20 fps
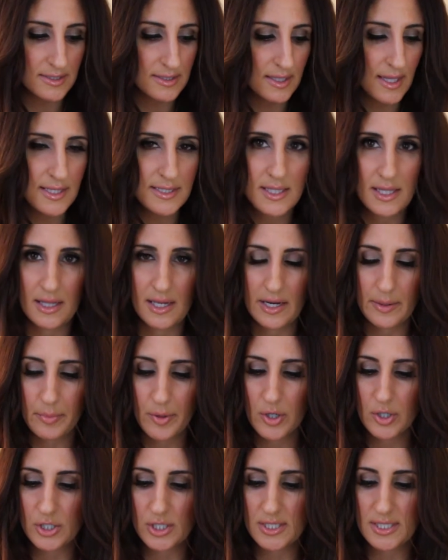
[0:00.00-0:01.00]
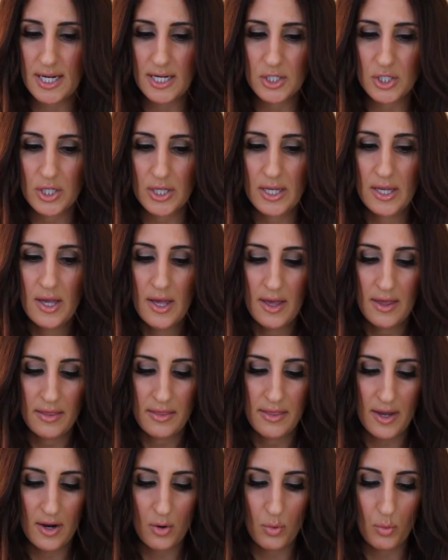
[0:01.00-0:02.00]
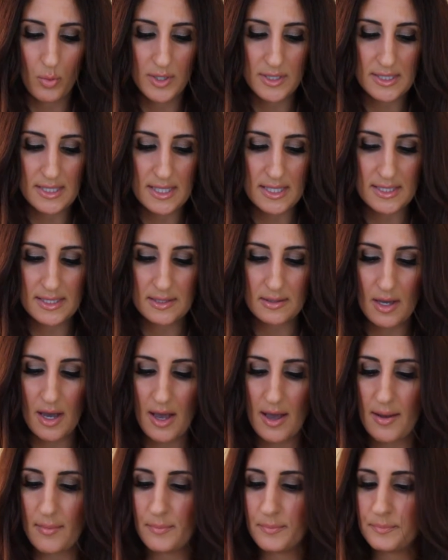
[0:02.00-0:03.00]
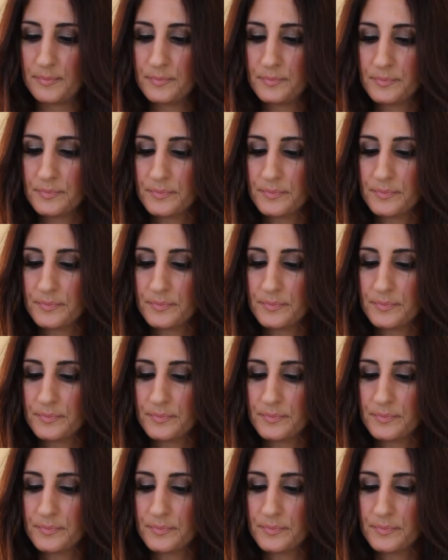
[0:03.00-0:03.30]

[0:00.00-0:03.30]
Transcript: is the last thing that I purchased actually, there was this um,